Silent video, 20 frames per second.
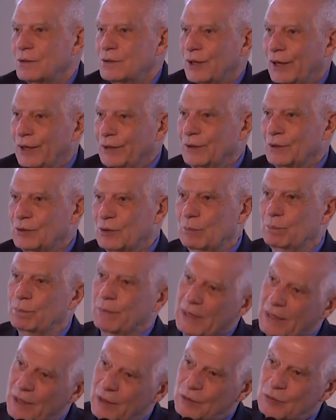China, the
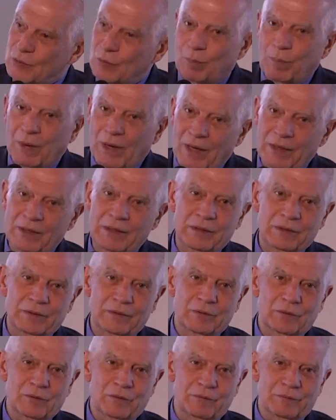biggest supplier
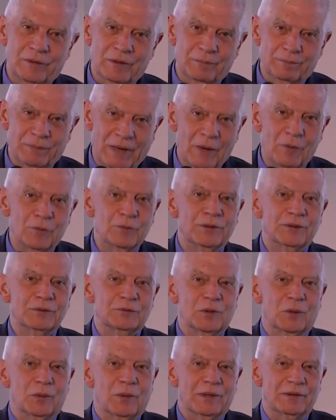of uh, powder
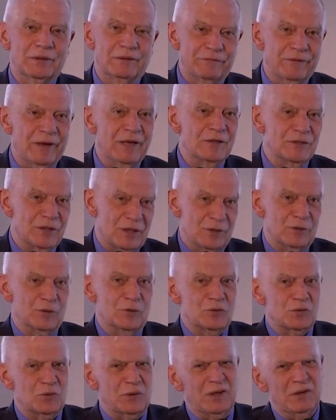to our defense
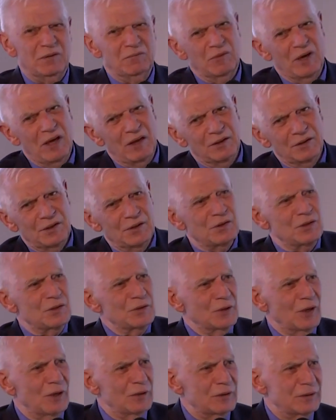industry. Well, this is
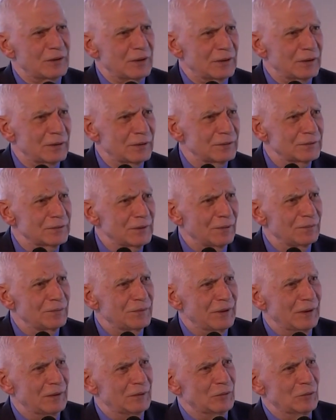not uh,
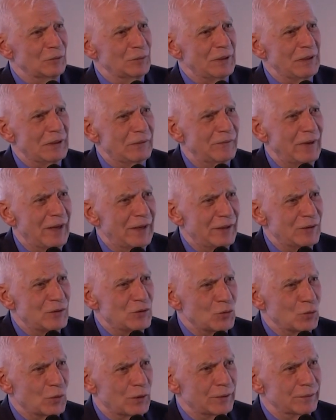something to be very
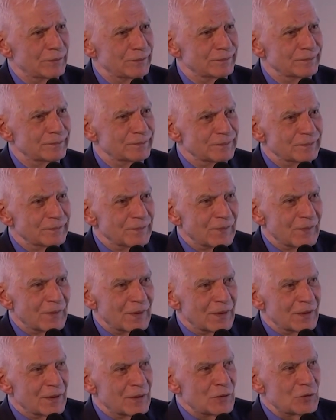sure.
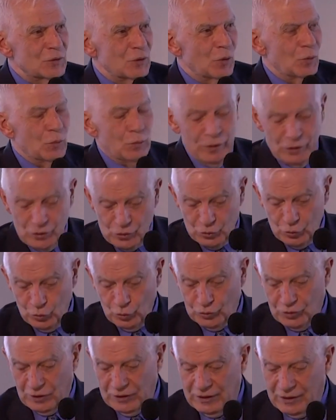So we
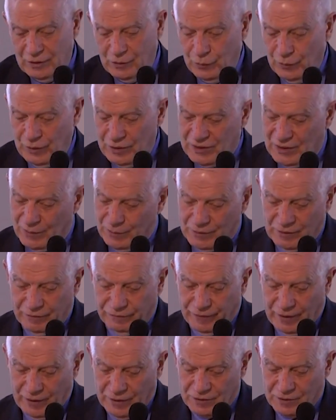should increase our
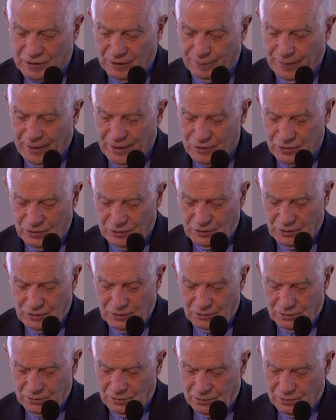defense
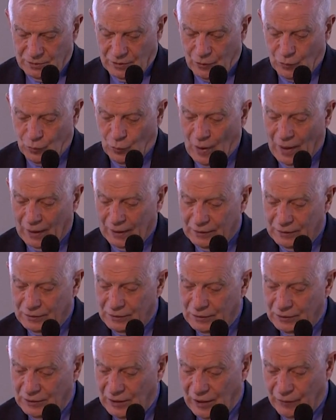capacity, the
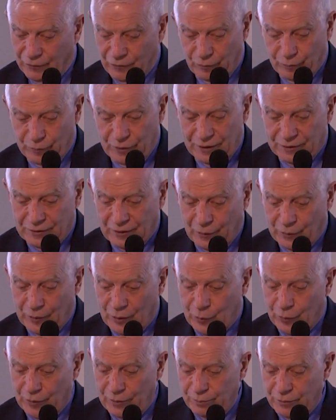quality of our military
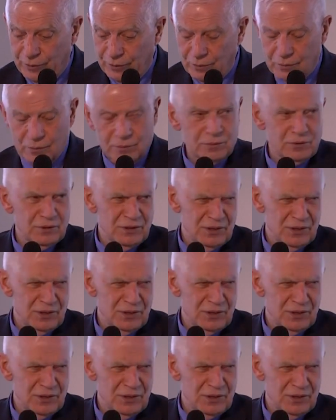equipment.